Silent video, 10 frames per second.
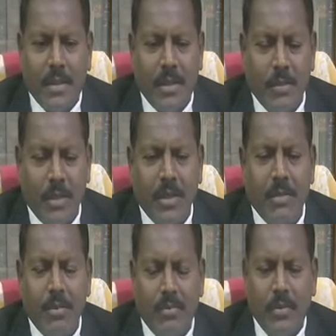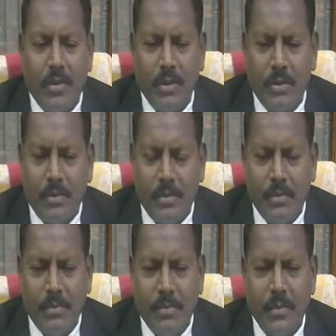I am here before you
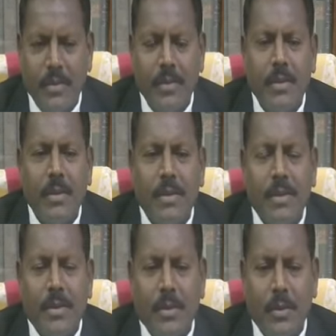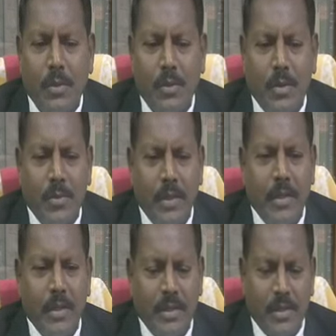to speak
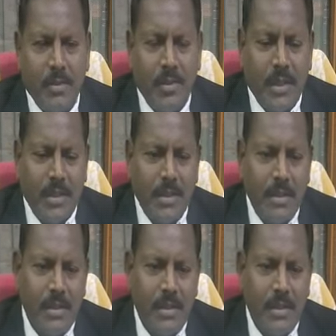on the subject